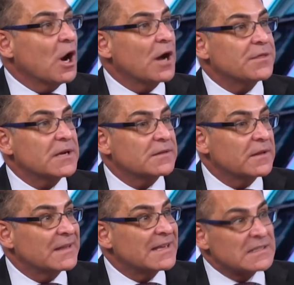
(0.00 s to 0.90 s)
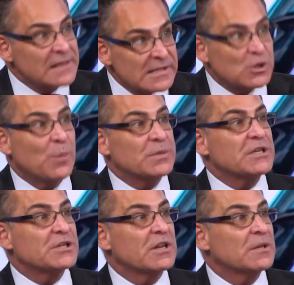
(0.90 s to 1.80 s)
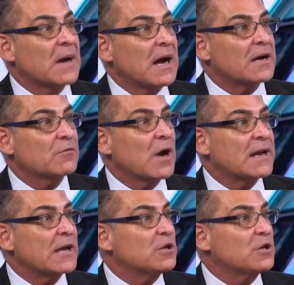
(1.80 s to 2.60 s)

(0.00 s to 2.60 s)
I think that there's less competition in the market right now.